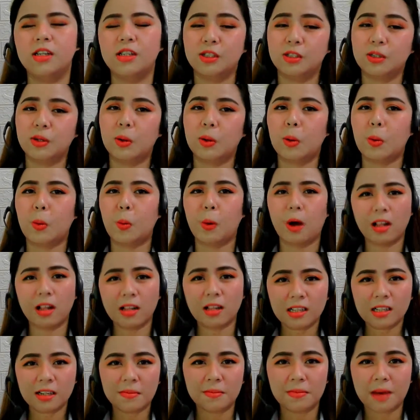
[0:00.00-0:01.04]
So
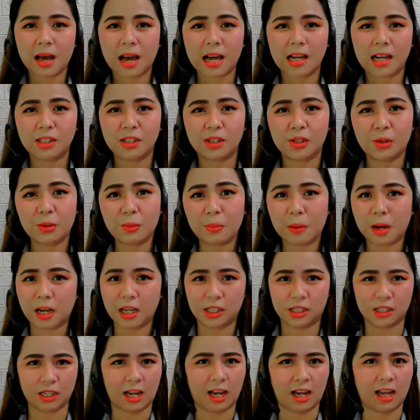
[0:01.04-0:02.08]
welcome back to
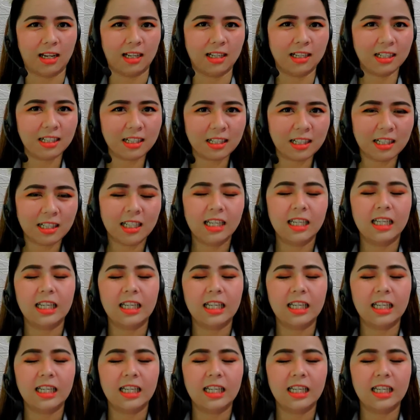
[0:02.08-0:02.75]
my channel.